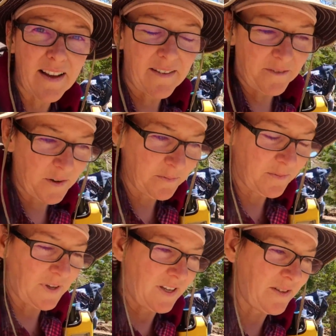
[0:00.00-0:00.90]
creek from
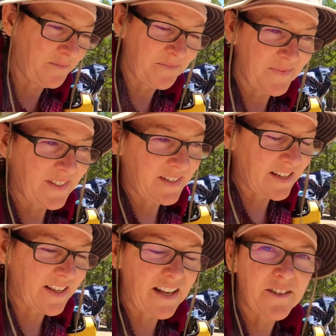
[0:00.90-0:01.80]

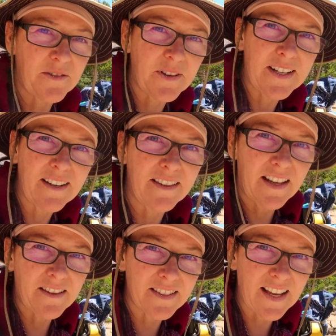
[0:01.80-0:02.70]
Death Canyon Creek on the
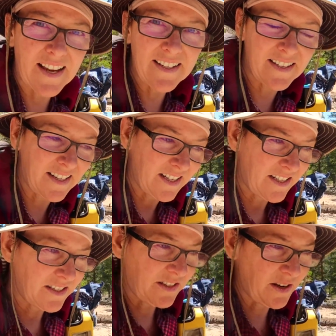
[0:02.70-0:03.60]
other side,
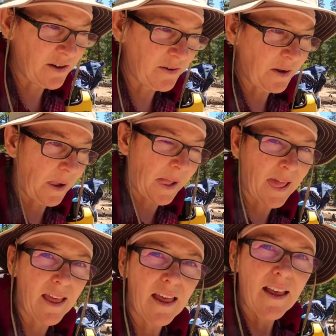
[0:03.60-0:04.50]
so
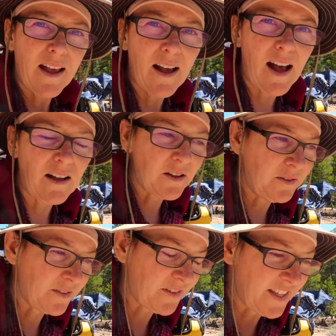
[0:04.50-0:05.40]
I'll go
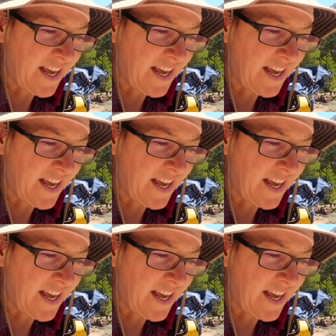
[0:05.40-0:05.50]
look for